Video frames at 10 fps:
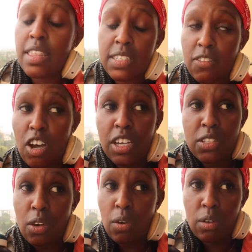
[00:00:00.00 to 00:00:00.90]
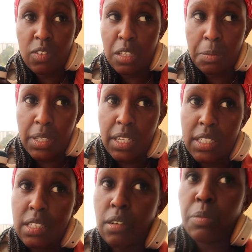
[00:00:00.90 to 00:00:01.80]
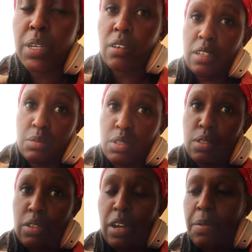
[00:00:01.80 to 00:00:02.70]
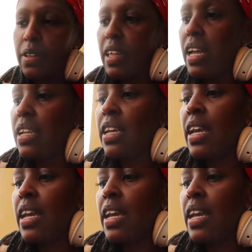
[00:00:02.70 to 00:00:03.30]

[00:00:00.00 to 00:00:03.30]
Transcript: This vlog is all over the place. Oh my god, I'm so sorry about that.